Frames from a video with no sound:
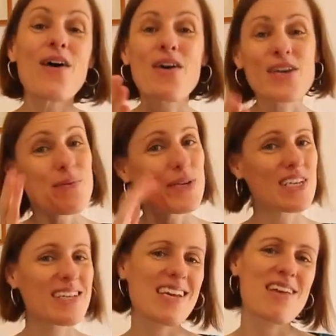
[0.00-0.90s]
or you're
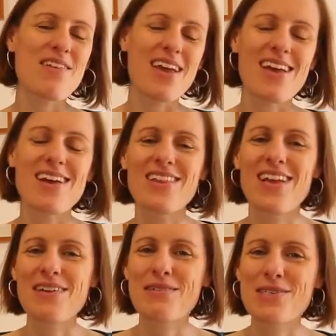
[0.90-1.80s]
watching TV
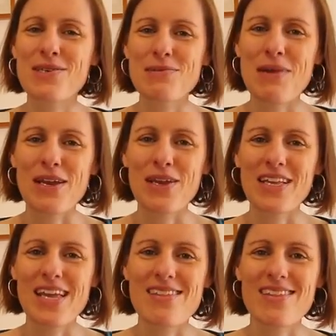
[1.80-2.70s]
like we talked about
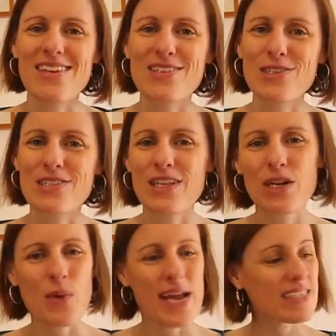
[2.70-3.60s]
earlier. Then there's lots of
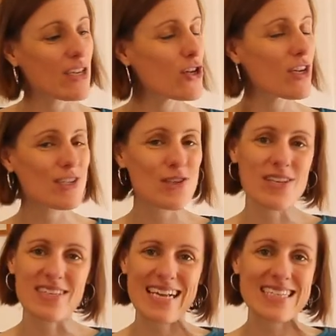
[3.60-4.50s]
little ways that you can do
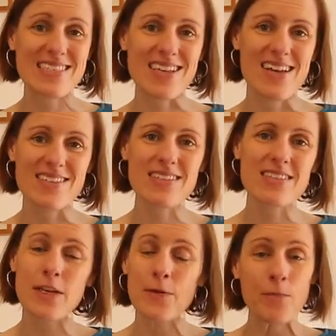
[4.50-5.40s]
these exercises.